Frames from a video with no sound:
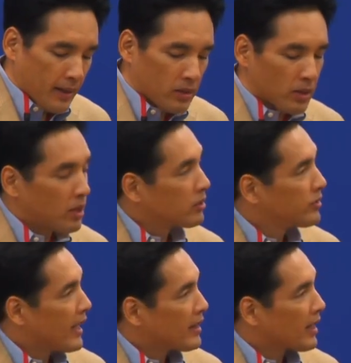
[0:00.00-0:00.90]
to
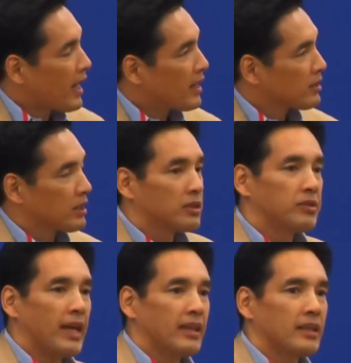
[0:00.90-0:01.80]
create
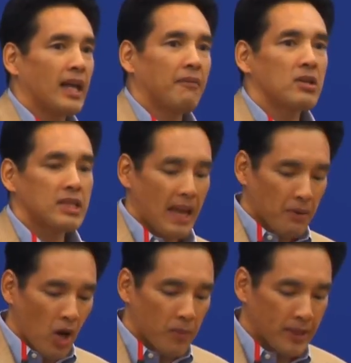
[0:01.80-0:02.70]

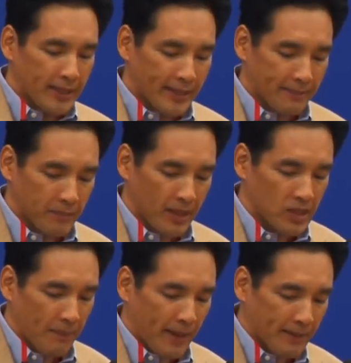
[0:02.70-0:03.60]
Davos-type community in
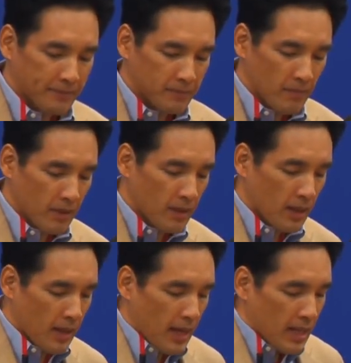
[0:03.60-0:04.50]
Japan.
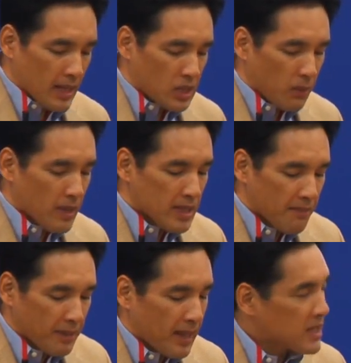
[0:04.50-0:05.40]
The G1
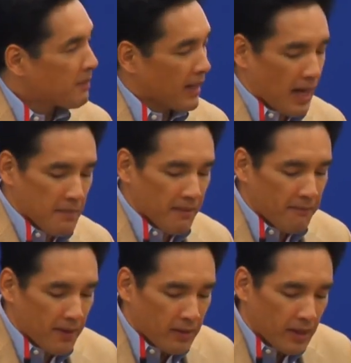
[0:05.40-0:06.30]
Summit has become a
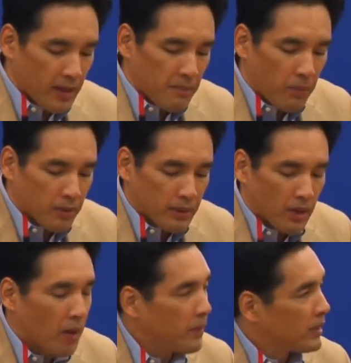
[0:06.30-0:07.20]
very important
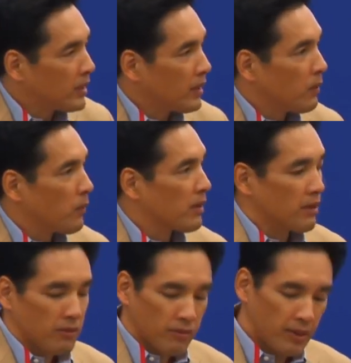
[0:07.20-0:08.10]
community
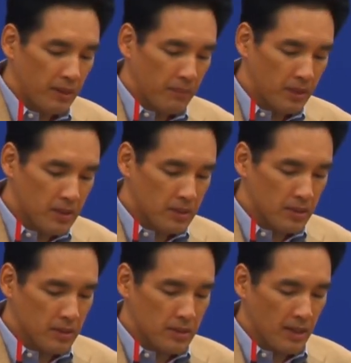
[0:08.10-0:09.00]
with three
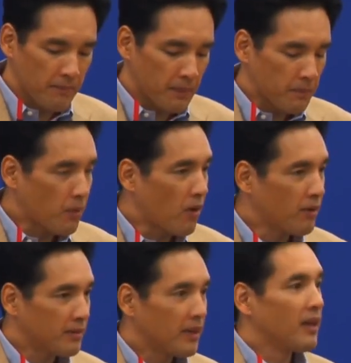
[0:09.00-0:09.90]
ministers have been born,